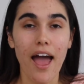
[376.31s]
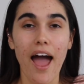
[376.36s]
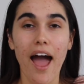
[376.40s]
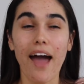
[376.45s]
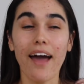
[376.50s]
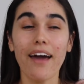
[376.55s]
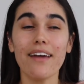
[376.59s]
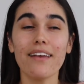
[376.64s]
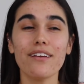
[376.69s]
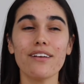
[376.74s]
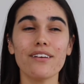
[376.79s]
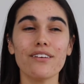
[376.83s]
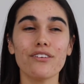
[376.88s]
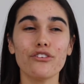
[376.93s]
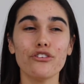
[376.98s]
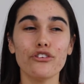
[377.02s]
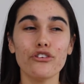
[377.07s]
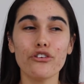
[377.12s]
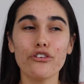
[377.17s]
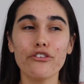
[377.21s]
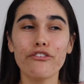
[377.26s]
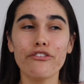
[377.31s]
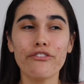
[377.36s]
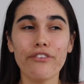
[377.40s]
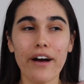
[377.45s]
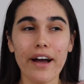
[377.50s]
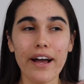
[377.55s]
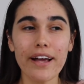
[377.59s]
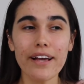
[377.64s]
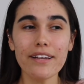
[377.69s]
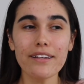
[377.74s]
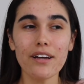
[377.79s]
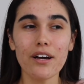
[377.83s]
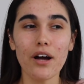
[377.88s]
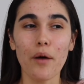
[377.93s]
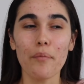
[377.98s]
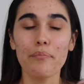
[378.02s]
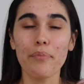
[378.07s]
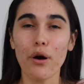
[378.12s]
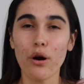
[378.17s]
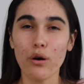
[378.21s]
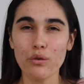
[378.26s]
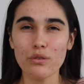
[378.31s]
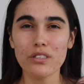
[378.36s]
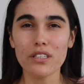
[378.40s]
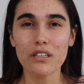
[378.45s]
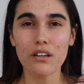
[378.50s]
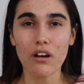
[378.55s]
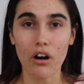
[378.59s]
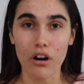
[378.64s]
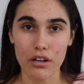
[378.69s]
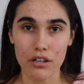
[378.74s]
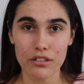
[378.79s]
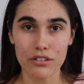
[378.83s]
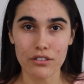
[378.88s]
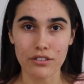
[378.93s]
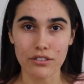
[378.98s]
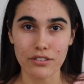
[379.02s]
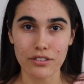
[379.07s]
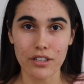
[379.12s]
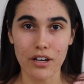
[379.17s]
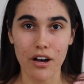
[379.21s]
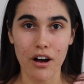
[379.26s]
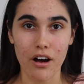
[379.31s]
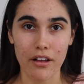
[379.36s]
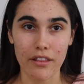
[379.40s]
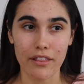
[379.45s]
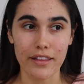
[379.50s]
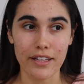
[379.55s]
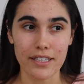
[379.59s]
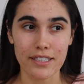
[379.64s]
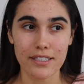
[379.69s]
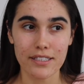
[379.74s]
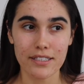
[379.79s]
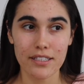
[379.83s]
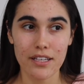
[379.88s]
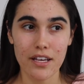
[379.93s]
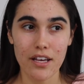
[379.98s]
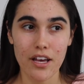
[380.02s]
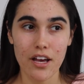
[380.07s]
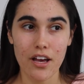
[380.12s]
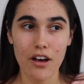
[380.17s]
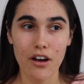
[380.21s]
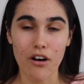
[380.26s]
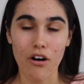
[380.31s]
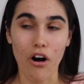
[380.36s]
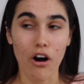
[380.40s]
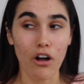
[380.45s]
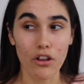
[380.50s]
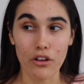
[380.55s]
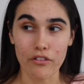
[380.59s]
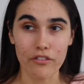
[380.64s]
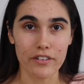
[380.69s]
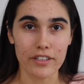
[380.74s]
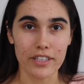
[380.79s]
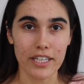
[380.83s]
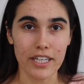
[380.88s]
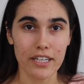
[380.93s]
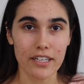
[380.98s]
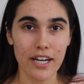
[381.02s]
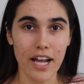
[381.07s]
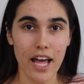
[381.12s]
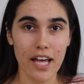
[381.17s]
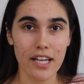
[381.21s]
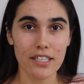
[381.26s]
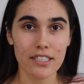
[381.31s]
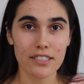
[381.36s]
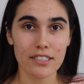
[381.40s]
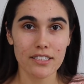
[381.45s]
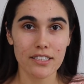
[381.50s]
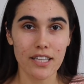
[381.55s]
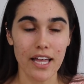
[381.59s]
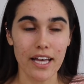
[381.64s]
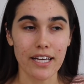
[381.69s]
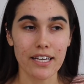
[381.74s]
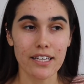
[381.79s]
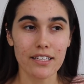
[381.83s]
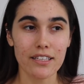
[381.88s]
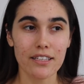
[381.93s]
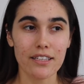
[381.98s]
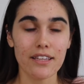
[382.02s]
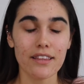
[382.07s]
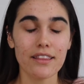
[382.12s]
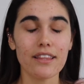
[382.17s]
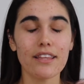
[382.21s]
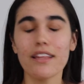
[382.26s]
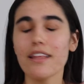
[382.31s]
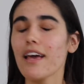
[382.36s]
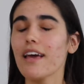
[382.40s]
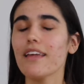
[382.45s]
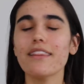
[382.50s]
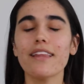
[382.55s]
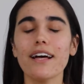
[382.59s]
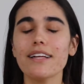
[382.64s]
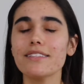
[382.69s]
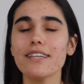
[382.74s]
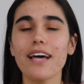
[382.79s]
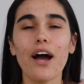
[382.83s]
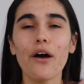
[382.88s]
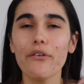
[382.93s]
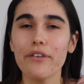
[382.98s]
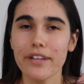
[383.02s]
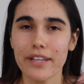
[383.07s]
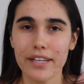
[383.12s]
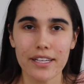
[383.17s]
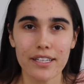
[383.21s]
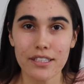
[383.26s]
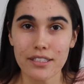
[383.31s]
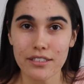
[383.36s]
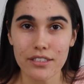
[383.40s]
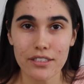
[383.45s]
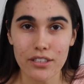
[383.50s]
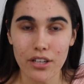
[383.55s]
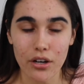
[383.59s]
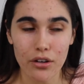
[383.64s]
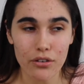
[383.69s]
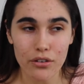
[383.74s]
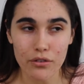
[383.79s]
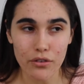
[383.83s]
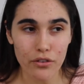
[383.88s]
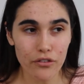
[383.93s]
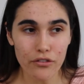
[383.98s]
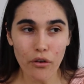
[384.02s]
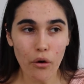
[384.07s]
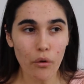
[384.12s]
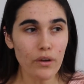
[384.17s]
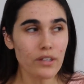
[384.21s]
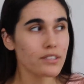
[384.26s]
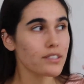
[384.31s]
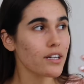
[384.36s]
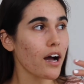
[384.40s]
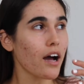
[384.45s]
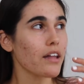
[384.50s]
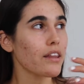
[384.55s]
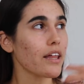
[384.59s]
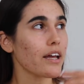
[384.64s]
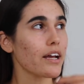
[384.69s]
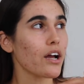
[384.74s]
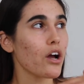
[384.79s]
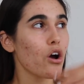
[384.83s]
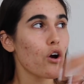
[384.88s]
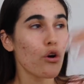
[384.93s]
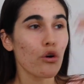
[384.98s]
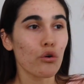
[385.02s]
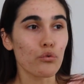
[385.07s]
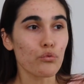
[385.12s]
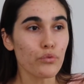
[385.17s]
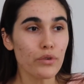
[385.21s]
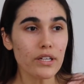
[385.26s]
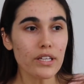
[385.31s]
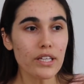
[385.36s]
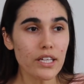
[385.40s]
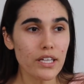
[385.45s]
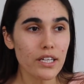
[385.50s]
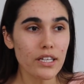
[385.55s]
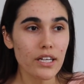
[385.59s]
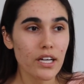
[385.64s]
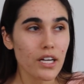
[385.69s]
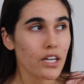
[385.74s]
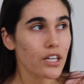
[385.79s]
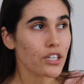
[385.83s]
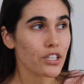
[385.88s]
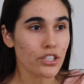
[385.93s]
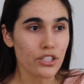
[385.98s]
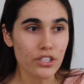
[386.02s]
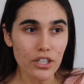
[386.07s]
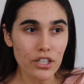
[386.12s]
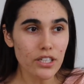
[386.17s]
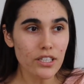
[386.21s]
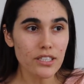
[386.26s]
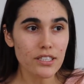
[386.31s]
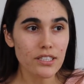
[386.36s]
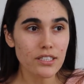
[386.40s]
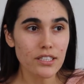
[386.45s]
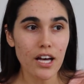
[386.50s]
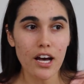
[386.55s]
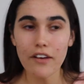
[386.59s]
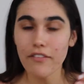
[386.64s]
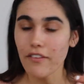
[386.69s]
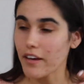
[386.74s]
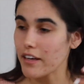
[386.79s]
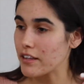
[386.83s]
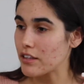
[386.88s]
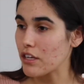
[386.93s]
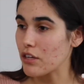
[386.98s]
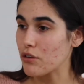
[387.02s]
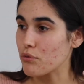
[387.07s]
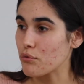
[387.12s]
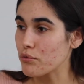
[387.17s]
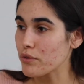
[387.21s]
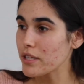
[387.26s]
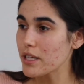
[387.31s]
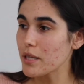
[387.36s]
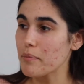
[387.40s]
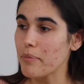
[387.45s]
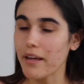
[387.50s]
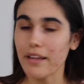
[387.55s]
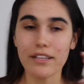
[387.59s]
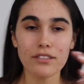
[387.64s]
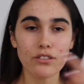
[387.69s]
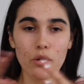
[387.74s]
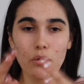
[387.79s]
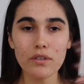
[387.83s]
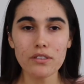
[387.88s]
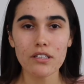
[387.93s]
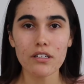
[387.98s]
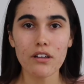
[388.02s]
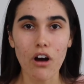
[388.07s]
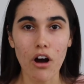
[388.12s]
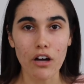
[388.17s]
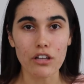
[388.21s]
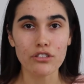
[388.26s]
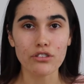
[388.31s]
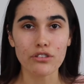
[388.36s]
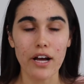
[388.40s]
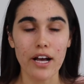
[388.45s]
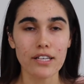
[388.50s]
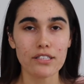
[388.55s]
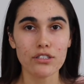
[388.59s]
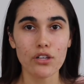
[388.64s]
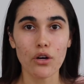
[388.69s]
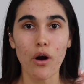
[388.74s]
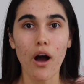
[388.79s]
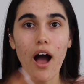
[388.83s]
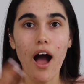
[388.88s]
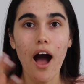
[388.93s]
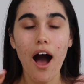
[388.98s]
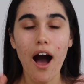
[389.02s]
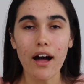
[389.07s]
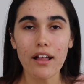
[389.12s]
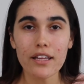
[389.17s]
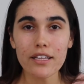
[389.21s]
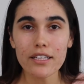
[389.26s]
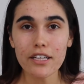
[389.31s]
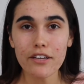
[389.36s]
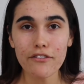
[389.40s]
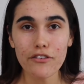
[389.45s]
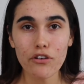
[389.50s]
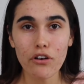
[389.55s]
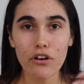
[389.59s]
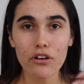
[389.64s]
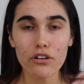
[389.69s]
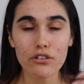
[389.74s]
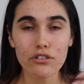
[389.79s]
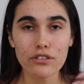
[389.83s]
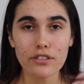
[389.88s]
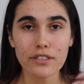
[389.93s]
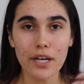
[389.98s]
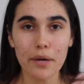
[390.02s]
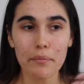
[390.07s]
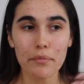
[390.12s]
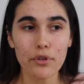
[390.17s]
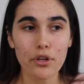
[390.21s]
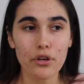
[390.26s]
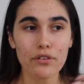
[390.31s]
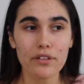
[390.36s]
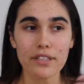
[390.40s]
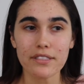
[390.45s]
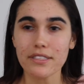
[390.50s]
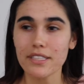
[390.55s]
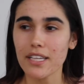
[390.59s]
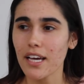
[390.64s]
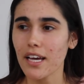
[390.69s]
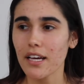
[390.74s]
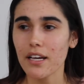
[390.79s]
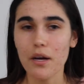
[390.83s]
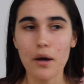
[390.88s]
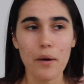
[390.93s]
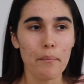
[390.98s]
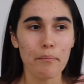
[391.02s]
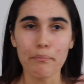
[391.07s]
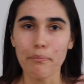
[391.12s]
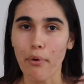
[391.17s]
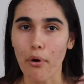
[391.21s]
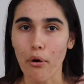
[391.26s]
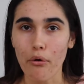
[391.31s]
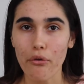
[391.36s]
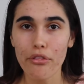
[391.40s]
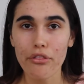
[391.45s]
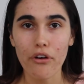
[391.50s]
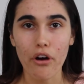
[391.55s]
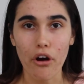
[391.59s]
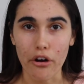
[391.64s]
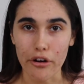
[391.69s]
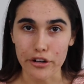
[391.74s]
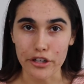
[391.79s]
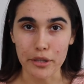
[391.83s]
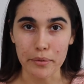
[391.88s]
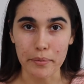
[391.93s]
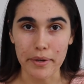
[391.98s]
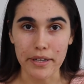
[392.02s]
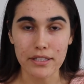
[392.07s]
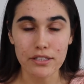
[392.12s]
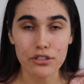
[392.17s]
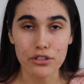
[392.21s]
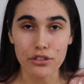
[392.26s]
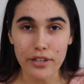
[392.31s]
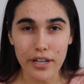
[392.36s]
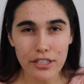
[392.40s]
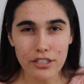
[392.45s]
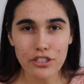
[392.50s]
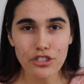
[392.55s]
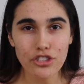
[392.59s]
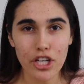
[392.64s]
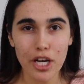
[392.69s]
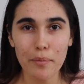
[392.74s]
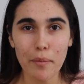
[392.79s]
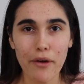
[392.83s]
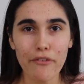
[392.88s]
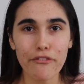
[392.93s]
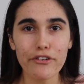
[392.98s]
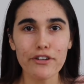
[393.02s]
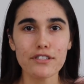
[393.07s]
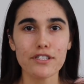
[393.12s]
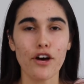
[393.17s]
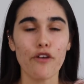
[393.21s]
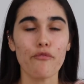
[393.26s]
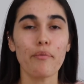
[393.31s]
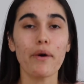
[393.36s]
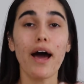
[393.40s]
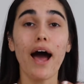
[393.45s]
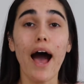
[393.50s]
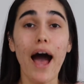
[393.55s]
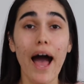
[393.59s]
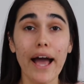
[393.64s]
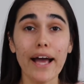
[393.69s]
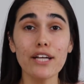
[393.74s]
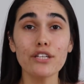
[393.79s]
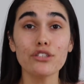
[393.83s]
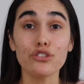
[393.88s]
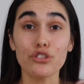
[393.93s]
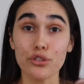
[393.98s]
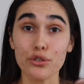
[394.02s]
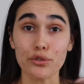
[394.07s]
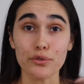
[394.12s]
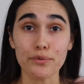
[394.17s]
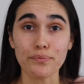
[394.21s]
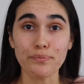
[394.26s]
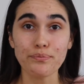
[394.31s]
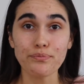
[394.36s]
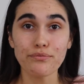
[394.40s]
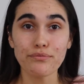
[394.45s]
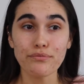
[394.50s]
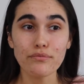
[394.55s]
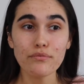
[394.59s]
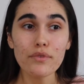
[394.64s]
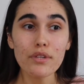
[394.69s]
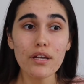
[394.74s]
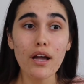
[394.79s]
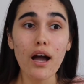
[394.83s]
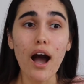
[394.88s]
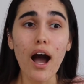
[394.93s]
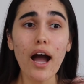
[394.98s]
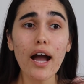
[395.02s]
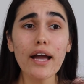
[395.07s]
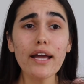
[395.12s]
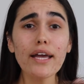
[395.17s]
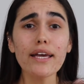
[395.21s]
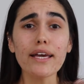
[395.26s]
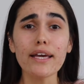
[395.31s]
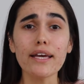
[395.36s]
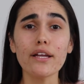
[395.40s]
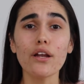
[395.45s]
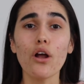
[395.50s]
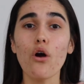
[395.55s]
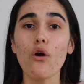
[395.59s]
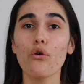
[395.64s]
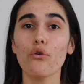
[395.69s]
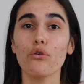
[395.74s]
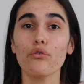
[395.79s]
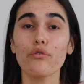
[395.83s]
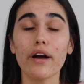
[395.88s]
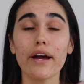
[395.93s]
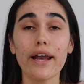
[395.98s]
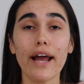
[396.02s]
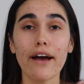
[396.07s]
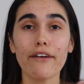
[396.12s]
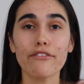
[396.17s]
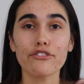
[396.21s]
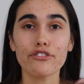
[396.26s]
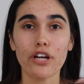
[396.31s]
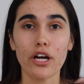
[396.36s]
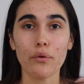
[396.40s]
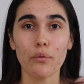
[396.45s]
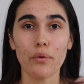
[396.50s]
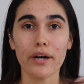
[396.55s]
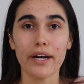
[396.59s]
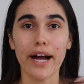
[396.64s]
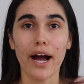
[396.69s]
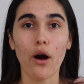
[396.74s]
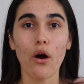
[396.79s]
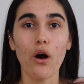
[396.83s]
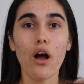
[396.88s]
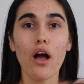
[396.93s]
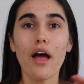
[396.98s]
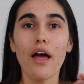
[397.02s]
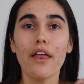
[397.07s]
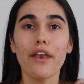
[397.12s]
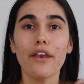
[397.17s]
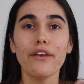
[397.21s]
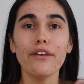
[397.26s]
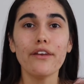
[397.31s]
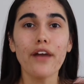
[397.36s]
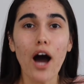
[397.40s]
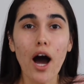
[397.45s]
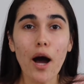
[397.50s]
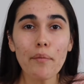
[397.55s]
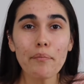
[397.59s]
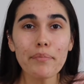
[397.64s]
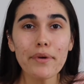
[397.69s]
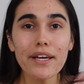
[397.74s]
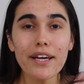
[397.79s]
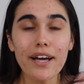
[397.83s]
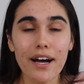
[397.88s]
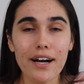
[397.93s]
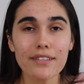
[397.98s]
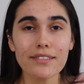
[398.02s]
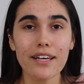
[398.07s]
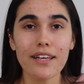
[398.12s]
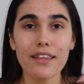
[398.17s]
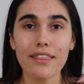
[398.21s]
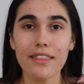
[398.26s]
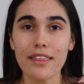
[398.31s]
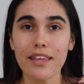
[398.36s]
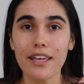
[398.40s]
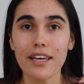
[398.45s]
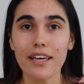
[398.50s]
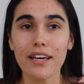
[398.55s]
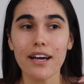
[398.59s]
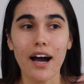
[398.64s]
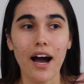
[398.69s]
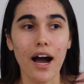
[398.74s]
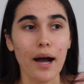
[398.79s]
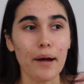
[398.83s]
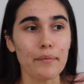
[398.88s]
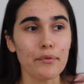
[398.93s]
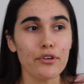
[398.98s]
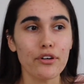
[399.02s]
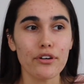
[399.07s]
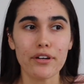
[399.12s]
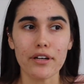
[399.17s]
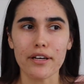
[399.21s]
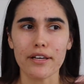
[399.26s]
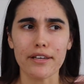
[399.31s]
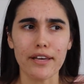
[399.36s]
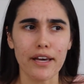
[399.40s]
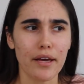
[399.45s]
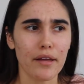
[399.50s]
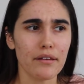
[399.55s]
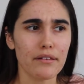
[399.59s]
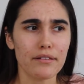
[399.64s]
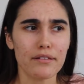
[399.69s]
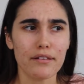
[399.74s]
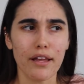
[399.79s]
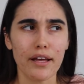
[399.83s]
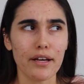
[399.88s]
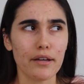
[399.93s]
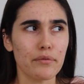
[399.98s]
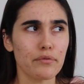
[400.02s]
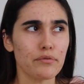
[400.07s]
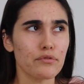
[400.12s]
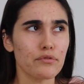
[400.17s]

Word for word: And you'll find opposing articles on this all over the internet. And that's how it is, you know. You've always got like really good stuff and then really bad. There's always a contrast. So I'll link a few articles down below that say both arguments, so you guys can check them out for yourself. But I eat right after I work out. Not because I think I'm gonna get like